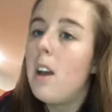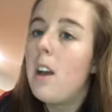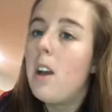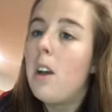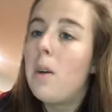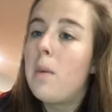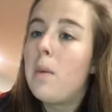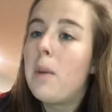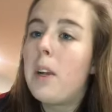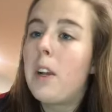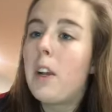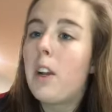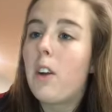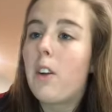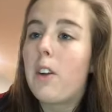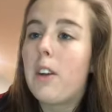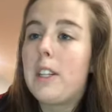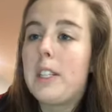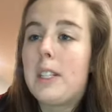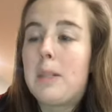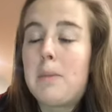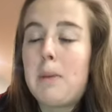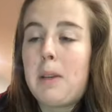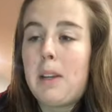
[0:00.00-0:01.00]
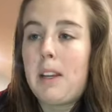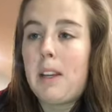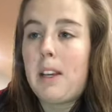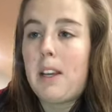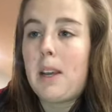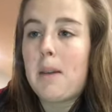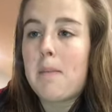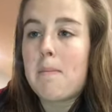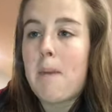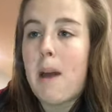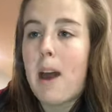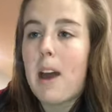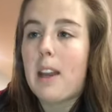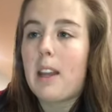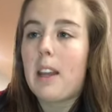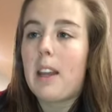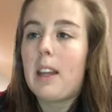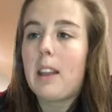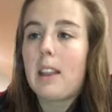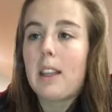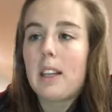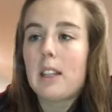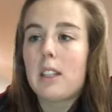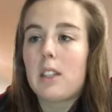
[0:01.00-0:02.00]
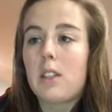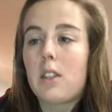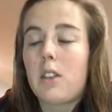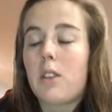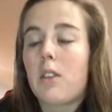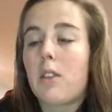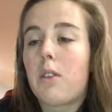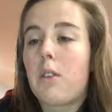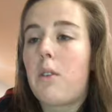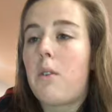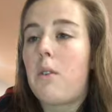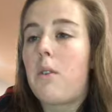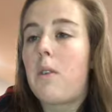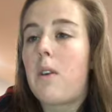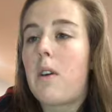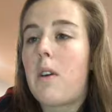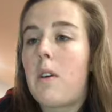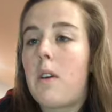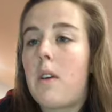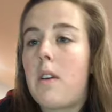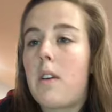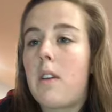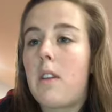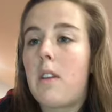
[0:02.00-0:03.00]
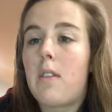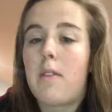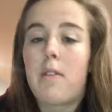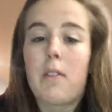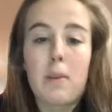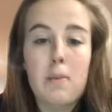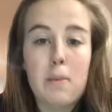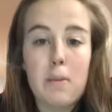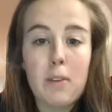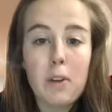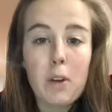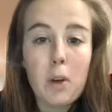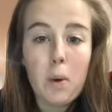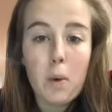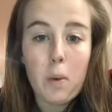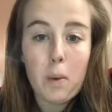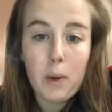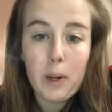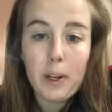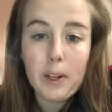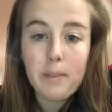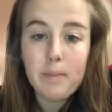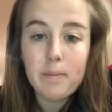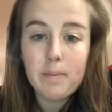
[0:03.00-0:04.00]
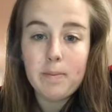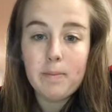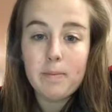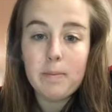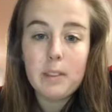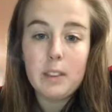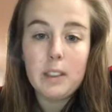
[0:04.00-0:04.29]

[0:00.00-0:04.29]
We are going to be modeling this through the flip of a coin,